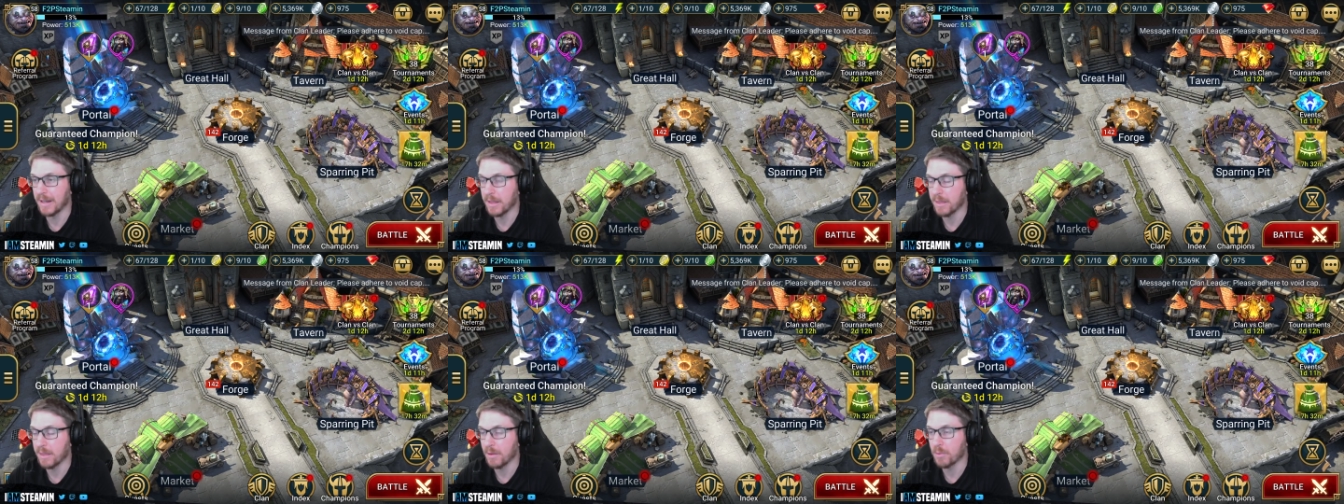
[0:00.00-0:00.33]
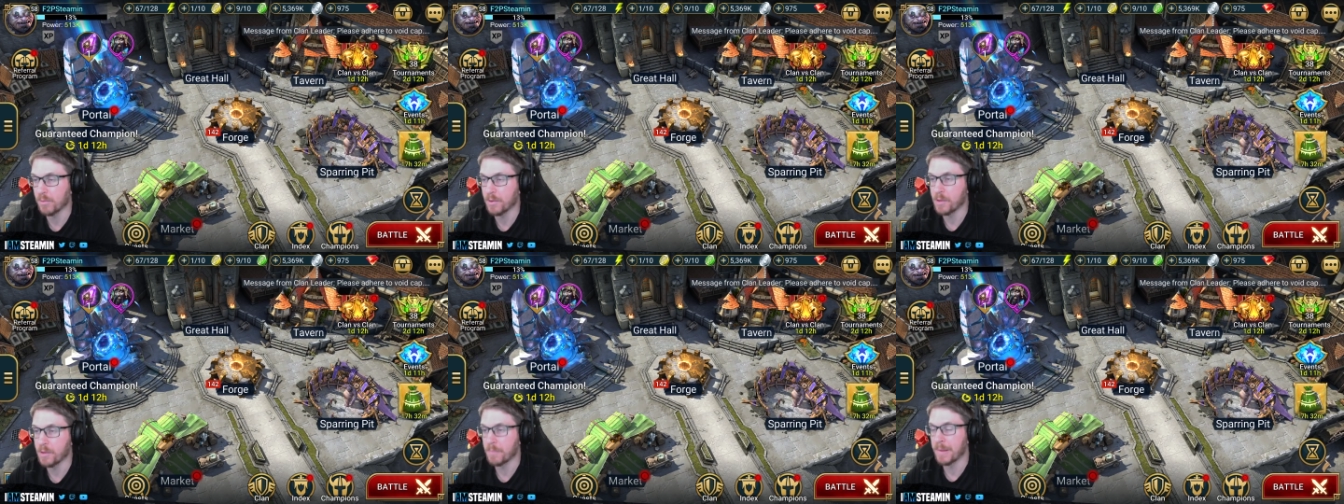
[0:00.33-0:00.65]
I thought
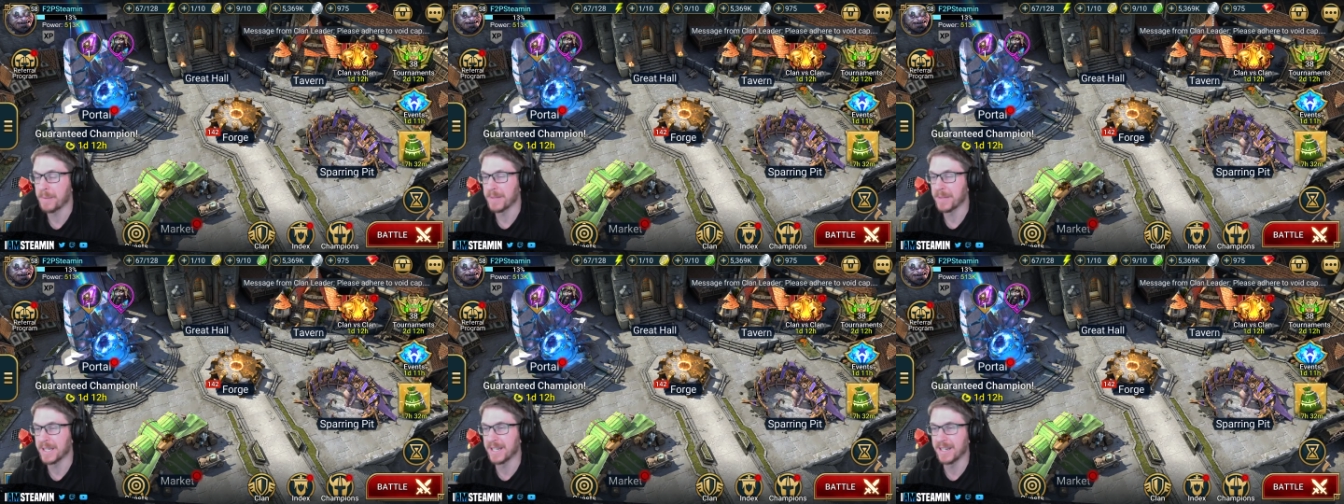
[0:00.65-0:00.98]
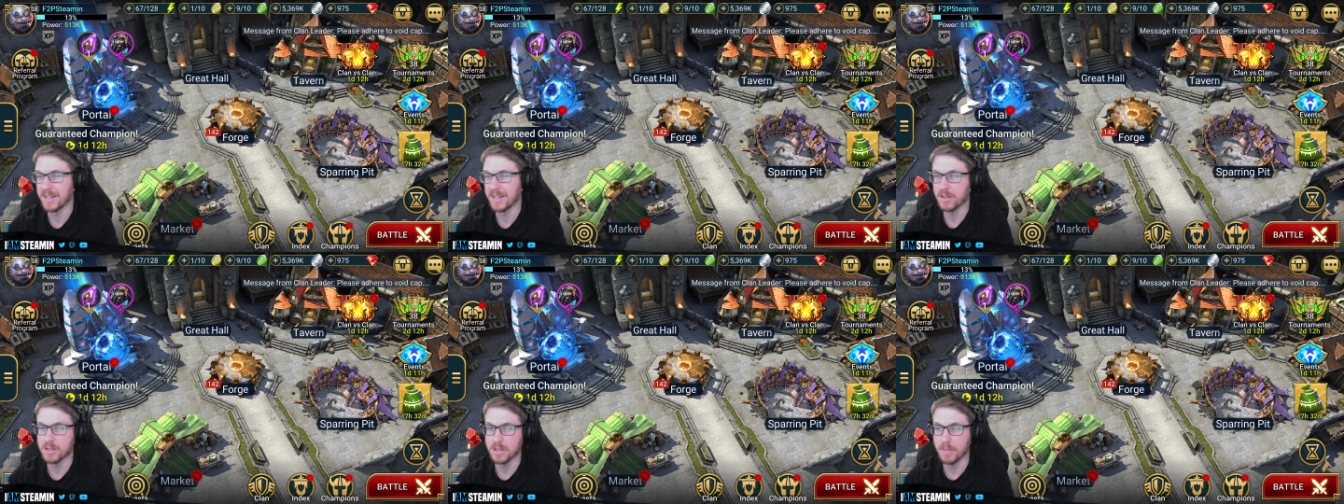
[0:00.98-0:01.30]
we were maybe going to
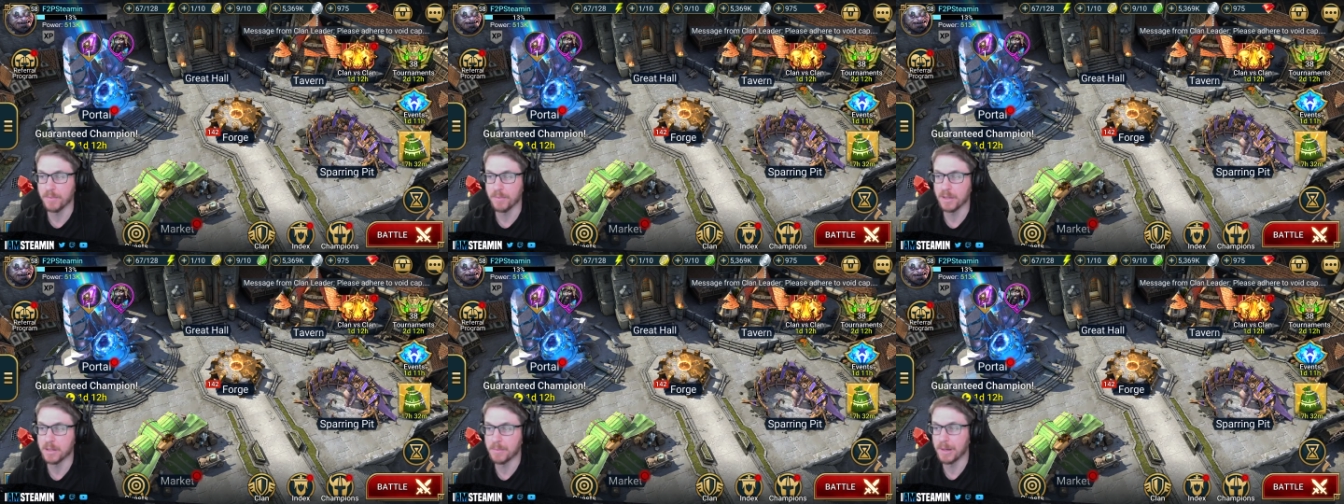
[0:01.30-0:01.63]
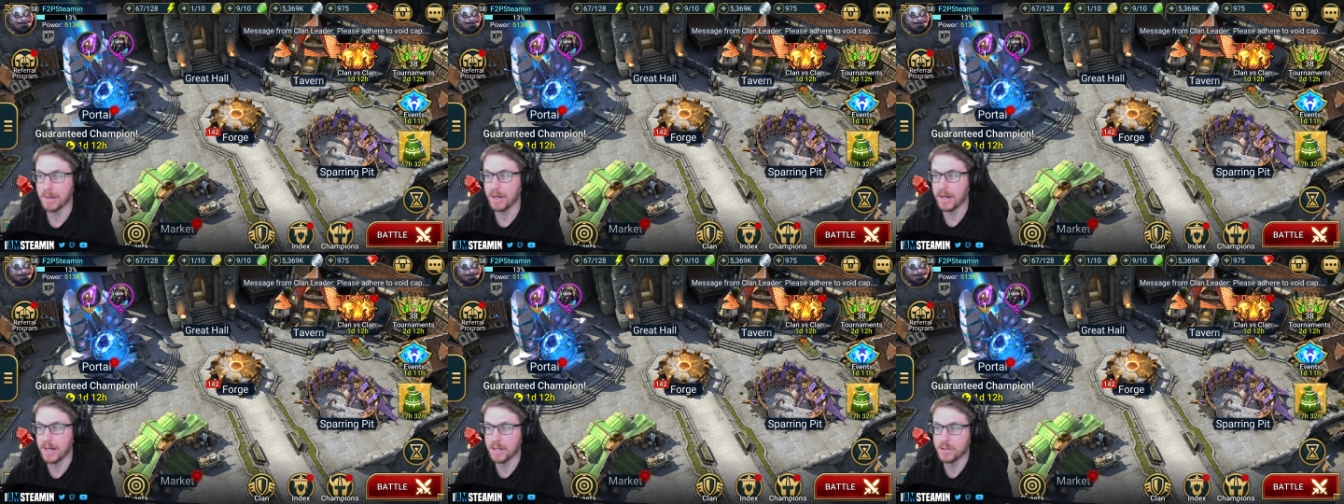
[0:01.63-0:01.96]
hear something
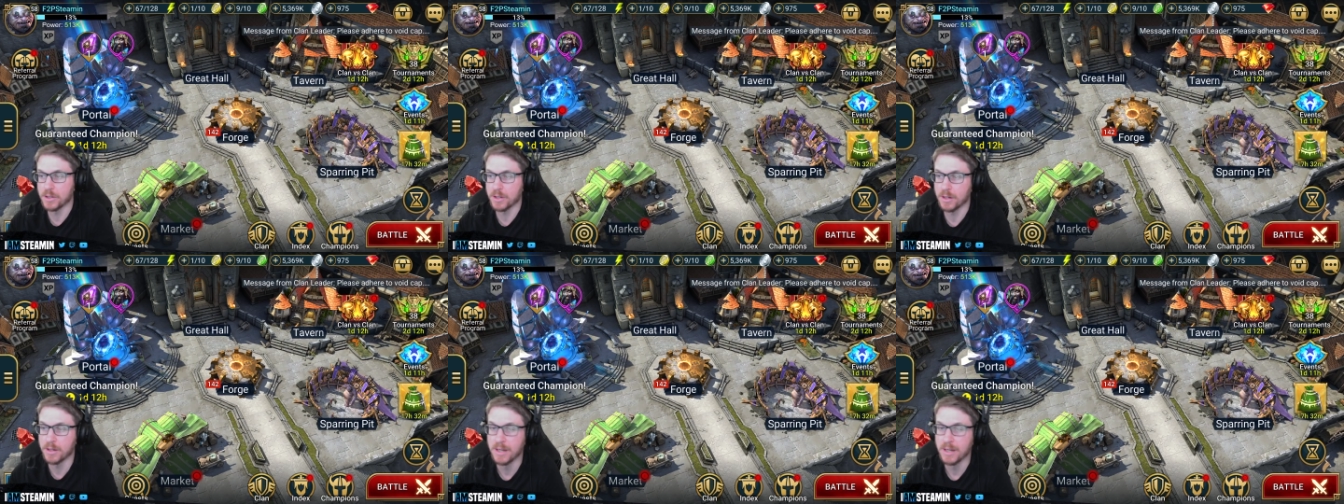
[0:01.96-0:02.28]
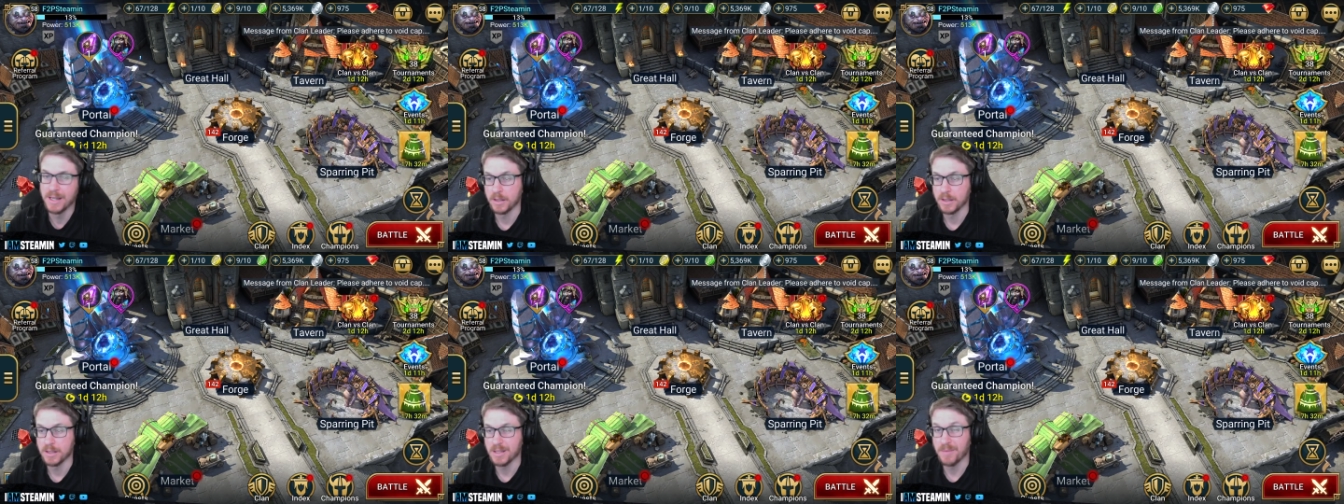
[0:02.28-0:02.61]
about Hydra,
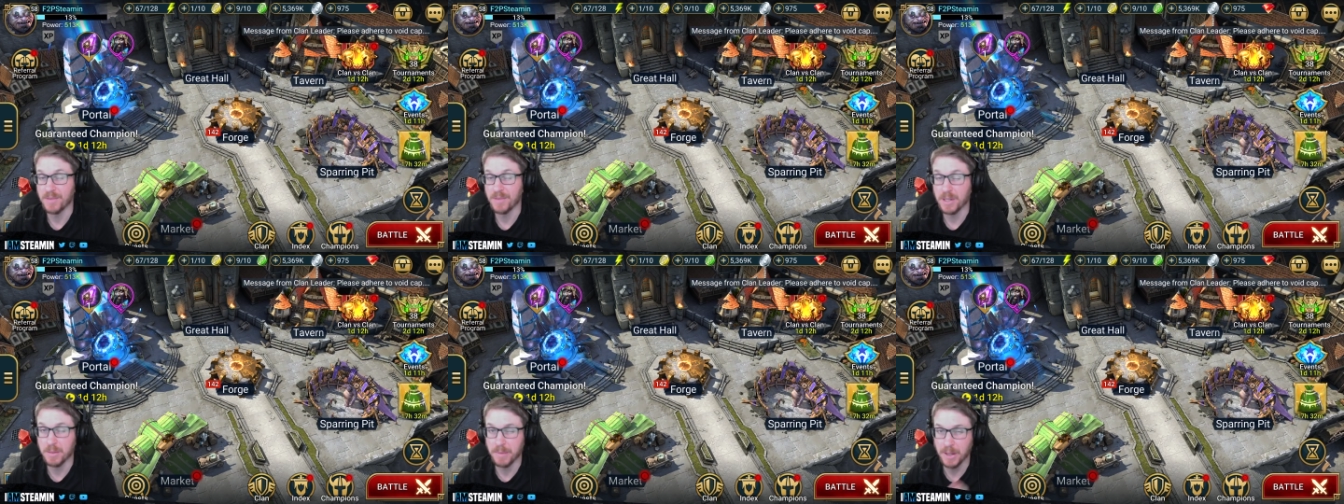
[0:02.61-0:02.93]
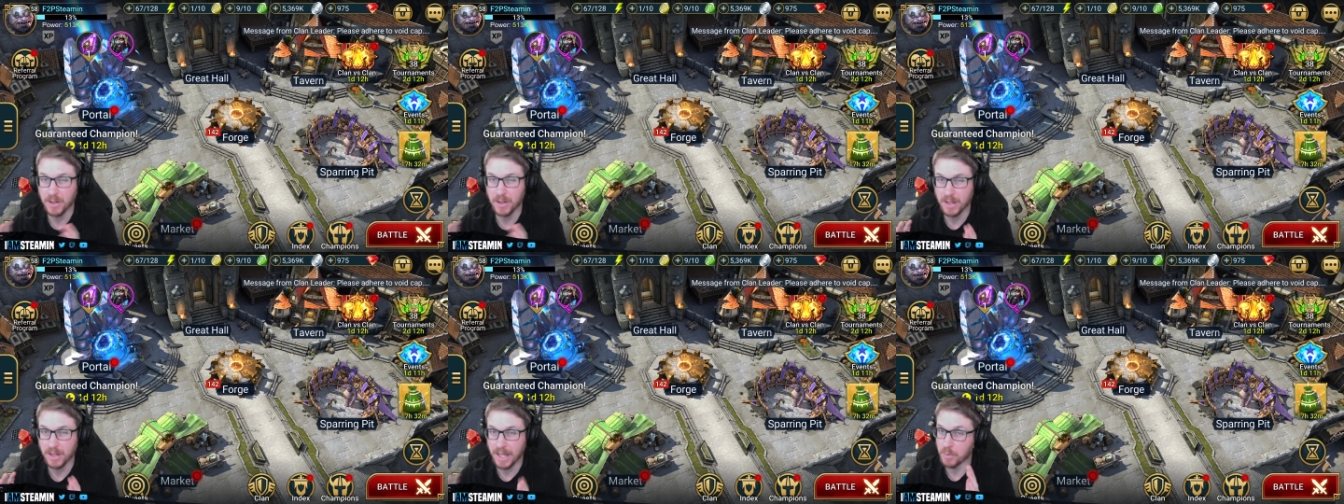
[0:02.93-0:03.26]
something
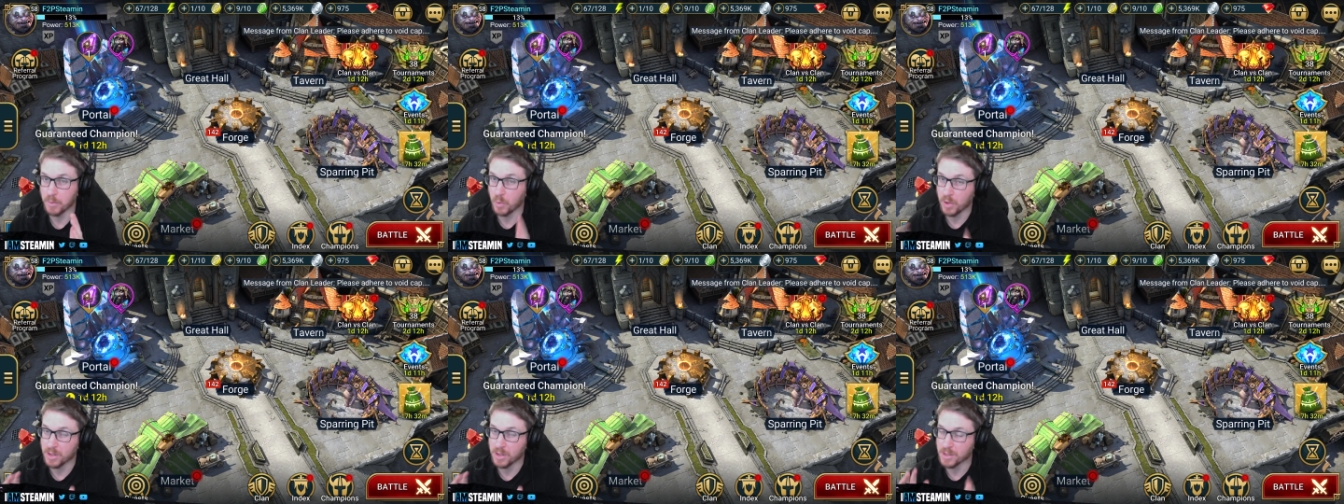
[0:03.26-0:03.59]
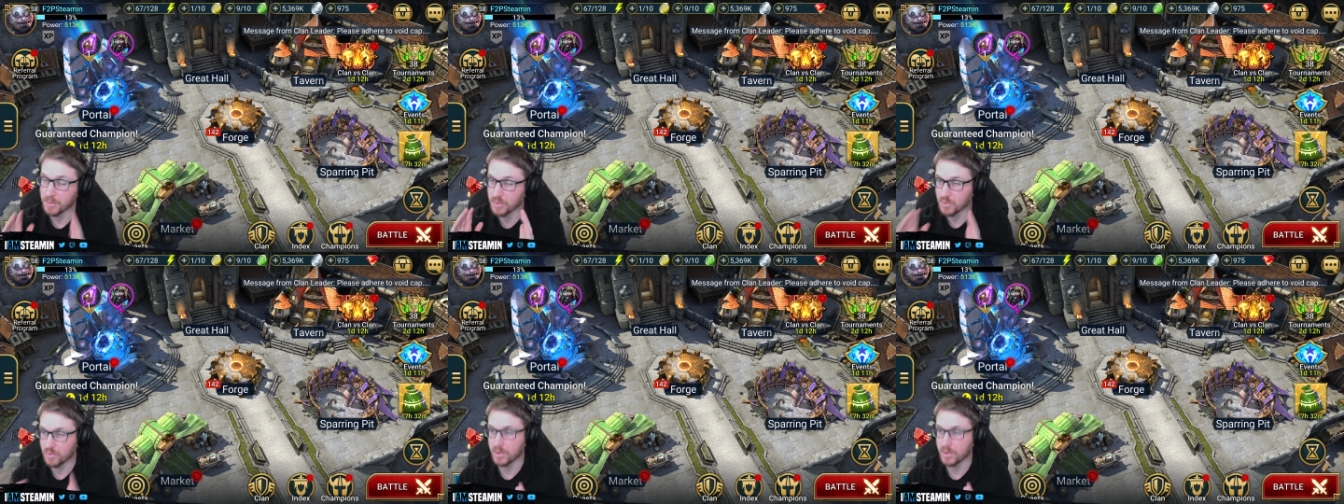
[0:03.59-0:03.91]
about Clan Wars.
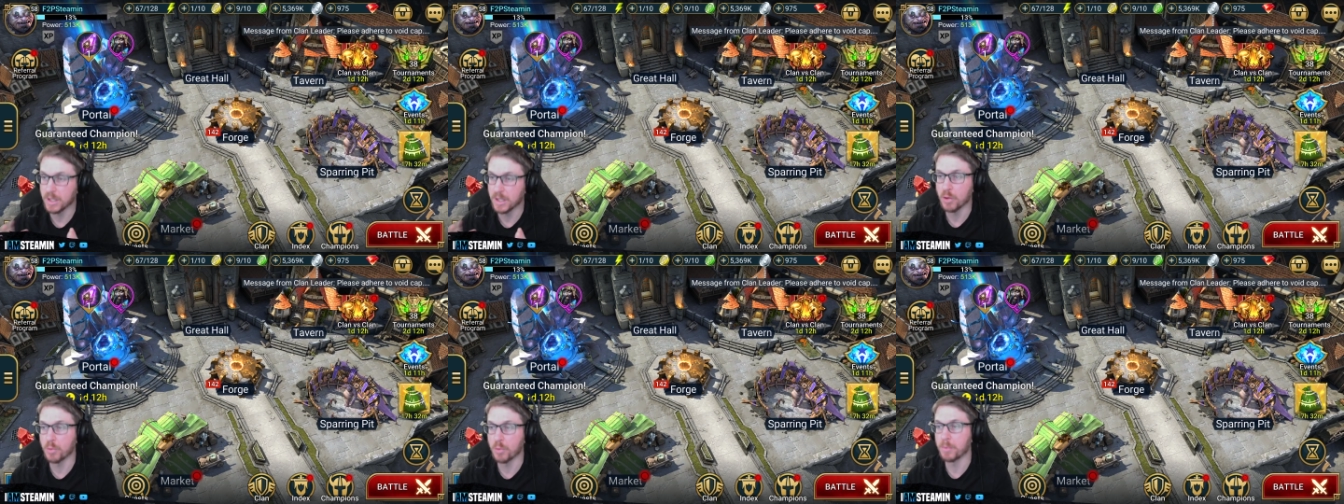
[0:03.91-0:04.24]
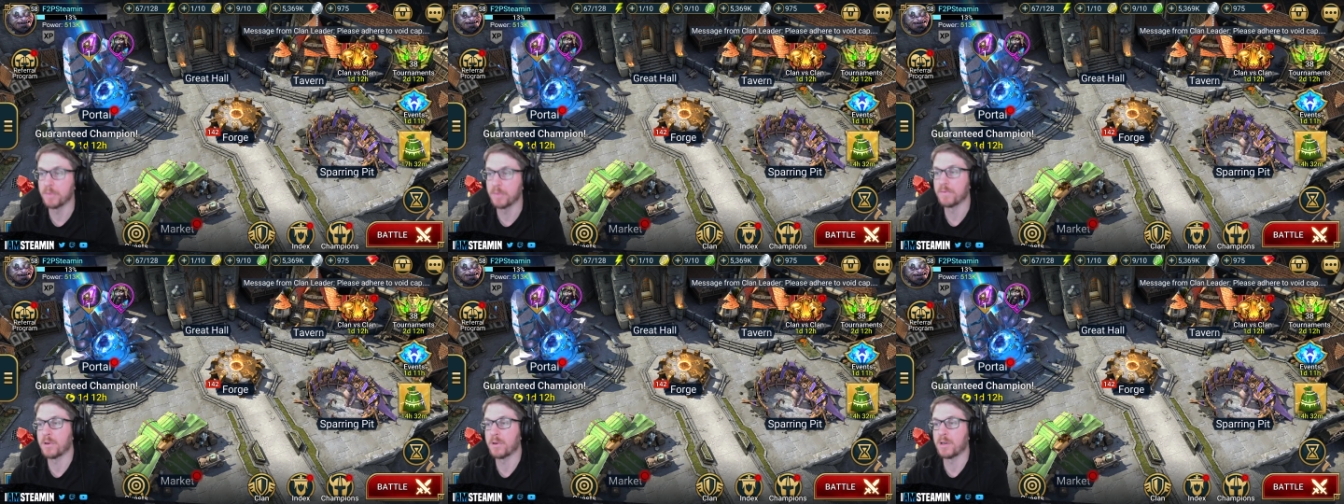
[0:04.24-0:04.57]
I was really
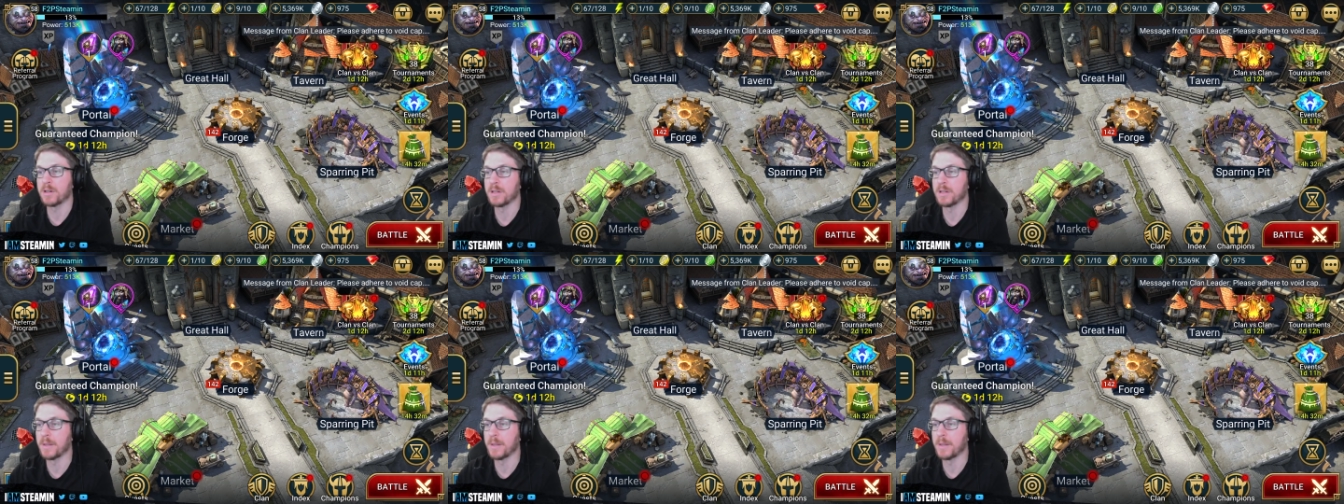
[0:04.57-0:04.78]
hoping for.